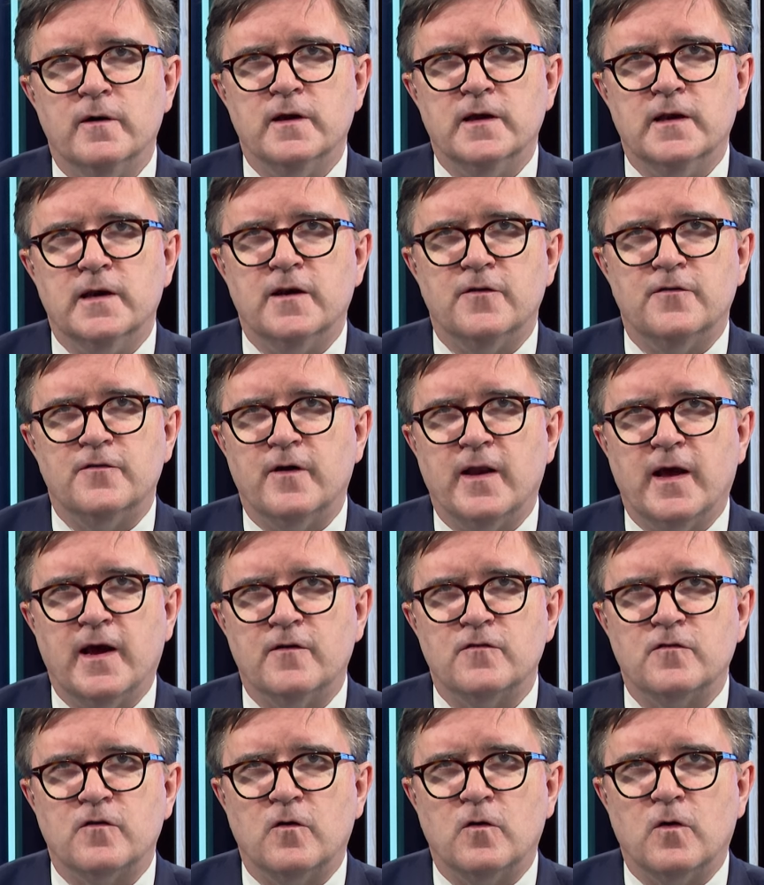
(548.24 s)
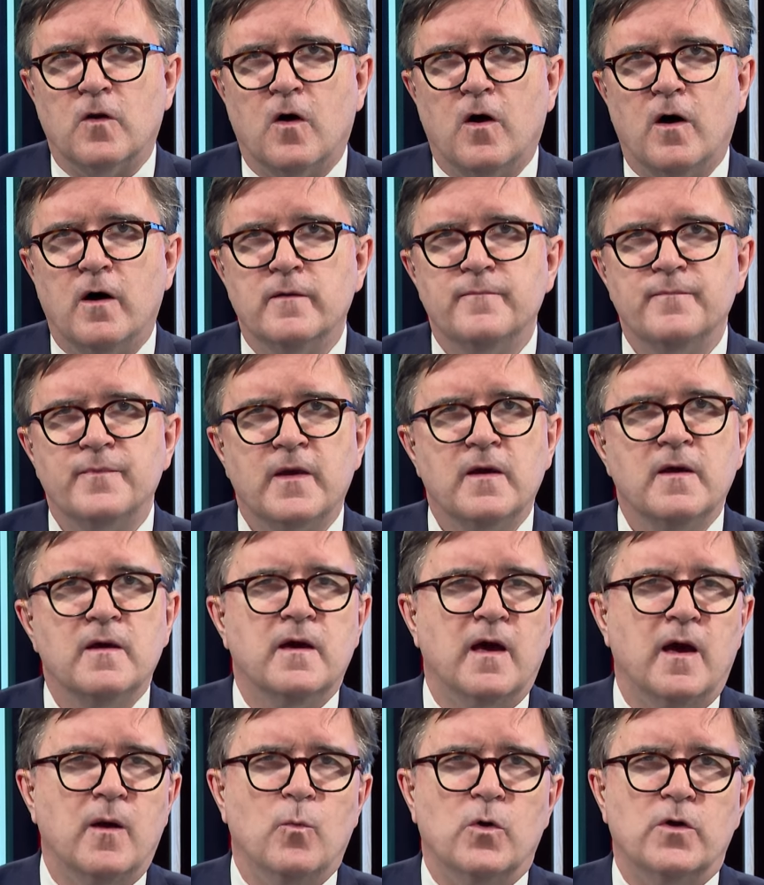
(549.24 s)
in international law,
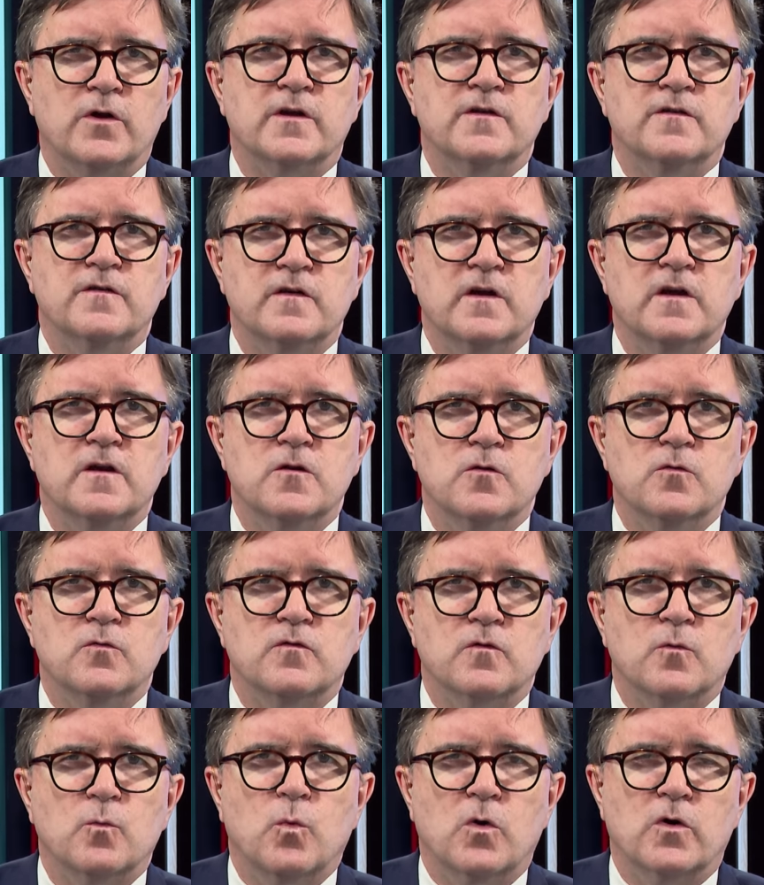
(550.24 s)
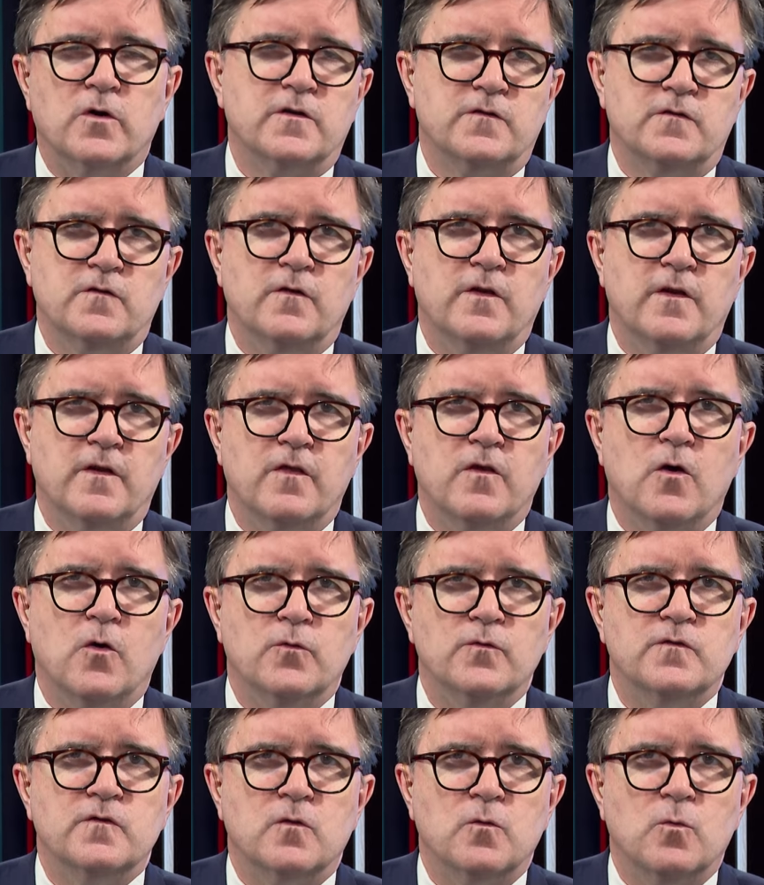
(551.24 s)
and we'll continue to work so that
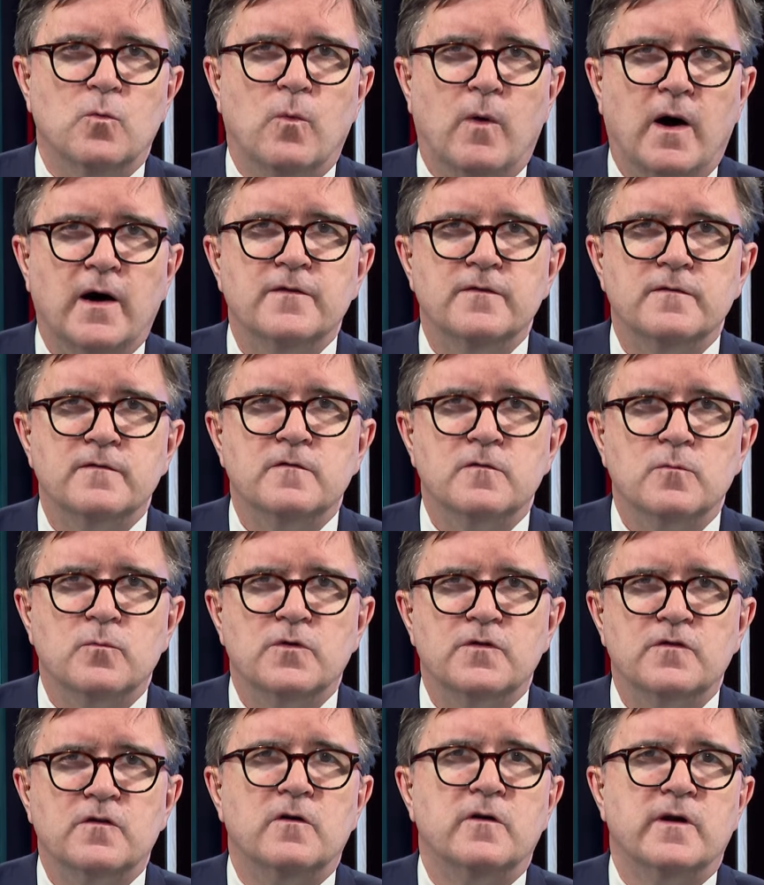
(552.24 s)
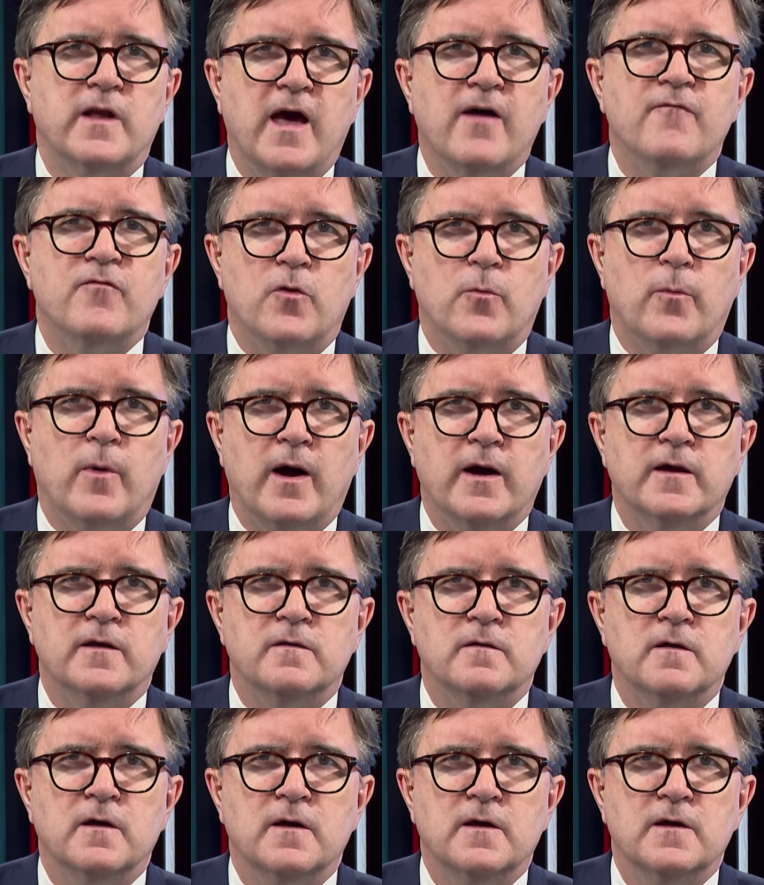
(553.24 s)
those who want to return have the right
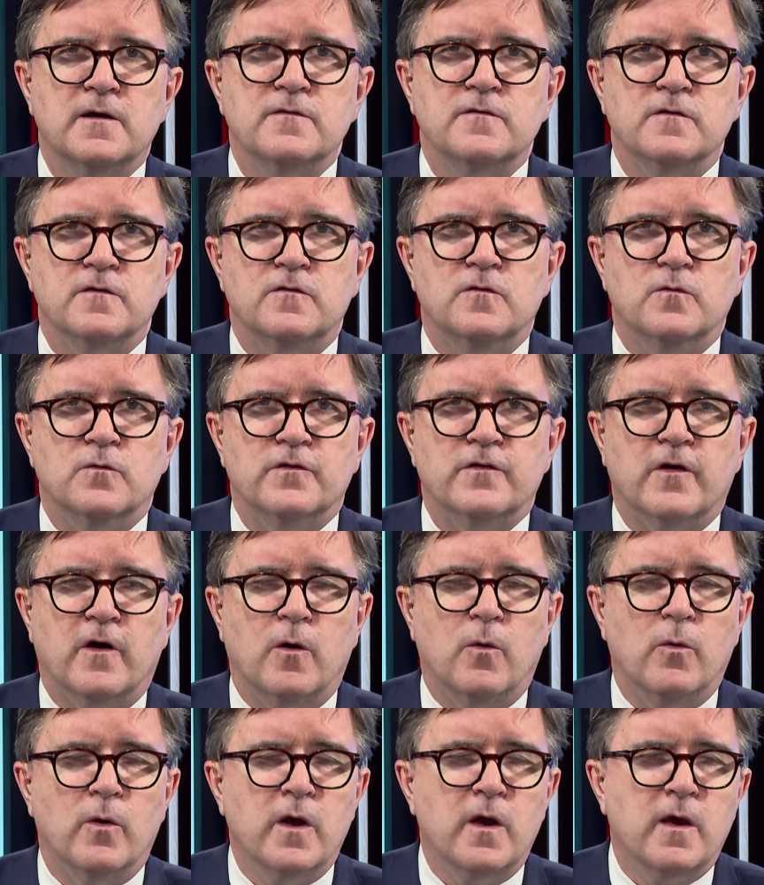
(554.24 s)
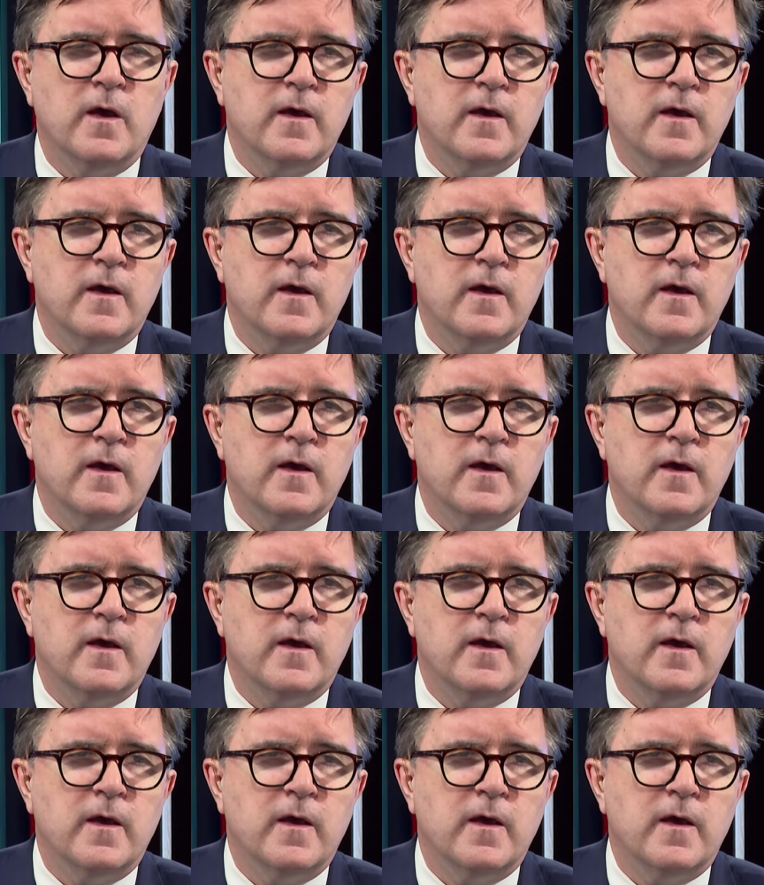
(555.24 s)
to do so.